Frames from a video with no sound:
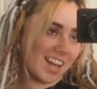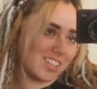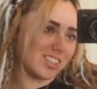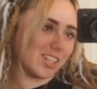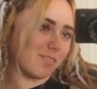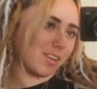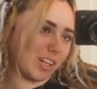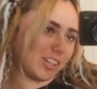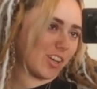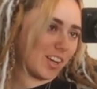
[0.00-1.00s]
I just did a
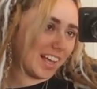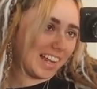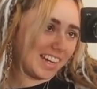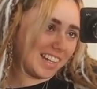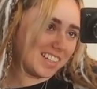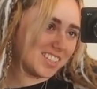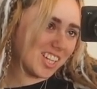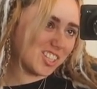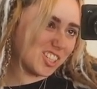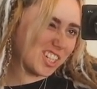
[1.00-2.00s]
very long editing
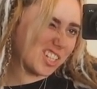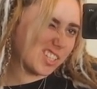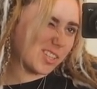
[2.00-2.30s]
session,